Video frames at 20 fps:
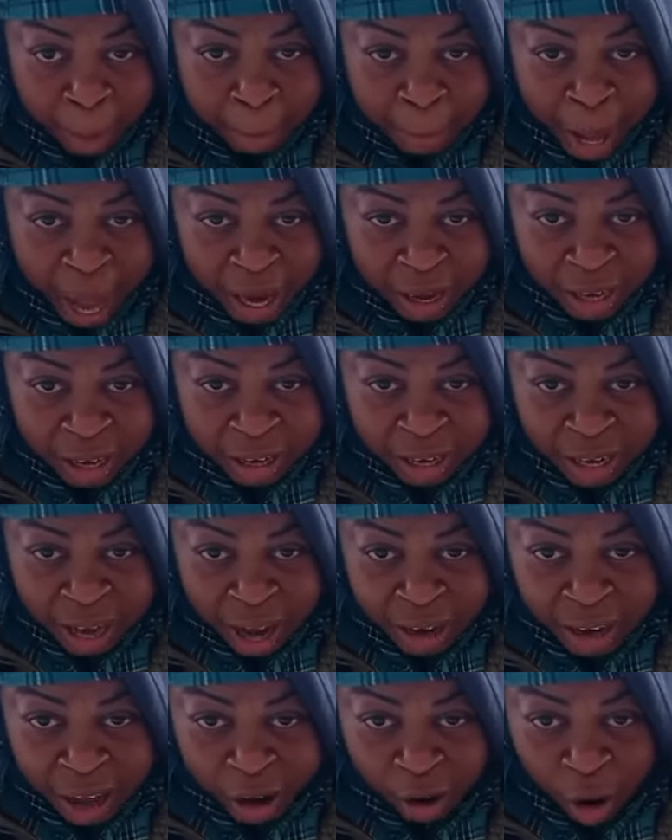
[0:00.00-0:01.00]
Maggot
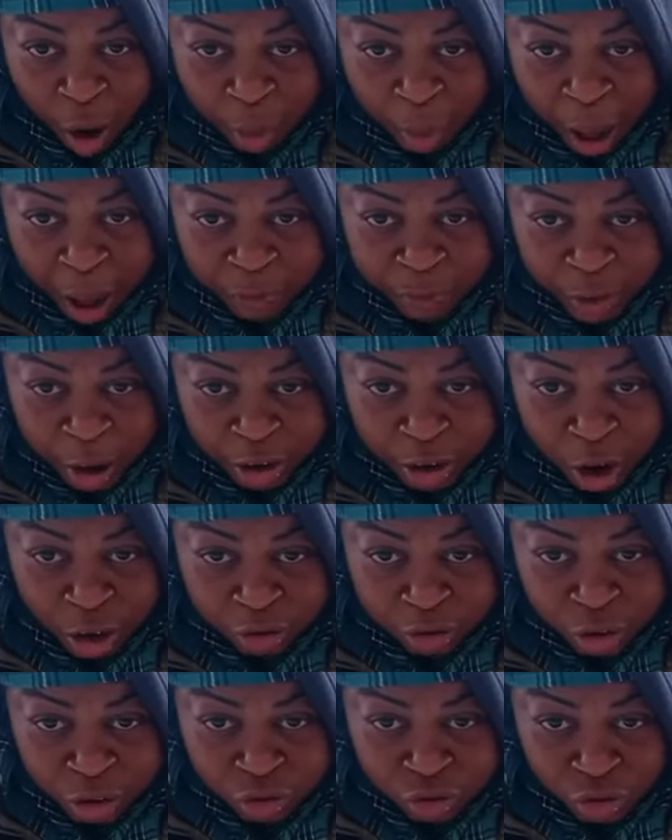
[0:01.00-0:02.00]
DNA, come off your
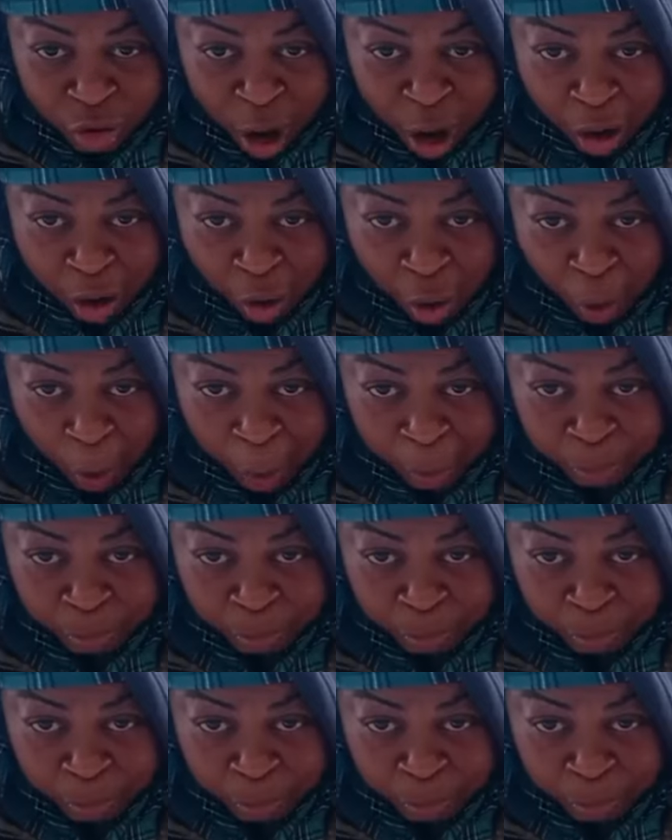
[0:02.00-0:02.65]
dirty drunk.